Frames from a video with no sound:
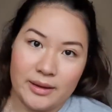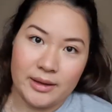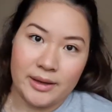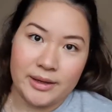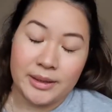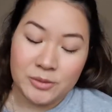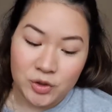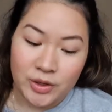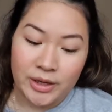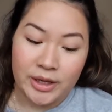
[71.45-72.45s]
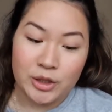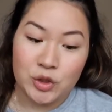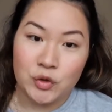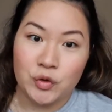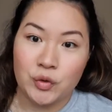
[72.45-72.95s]
and I'm trying
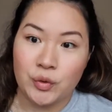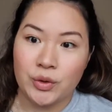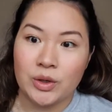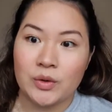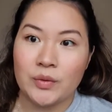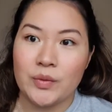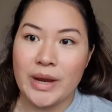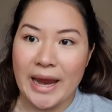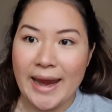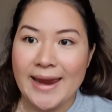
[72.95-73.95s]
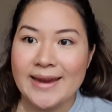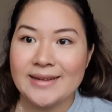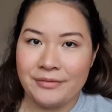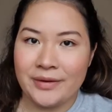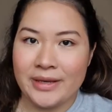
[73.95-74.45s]
to
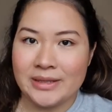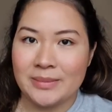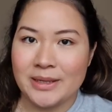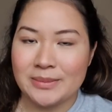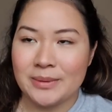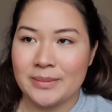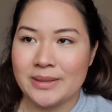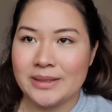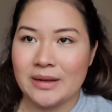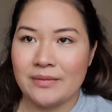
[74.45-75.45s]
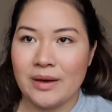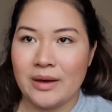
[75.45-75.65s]
create face mask by myself.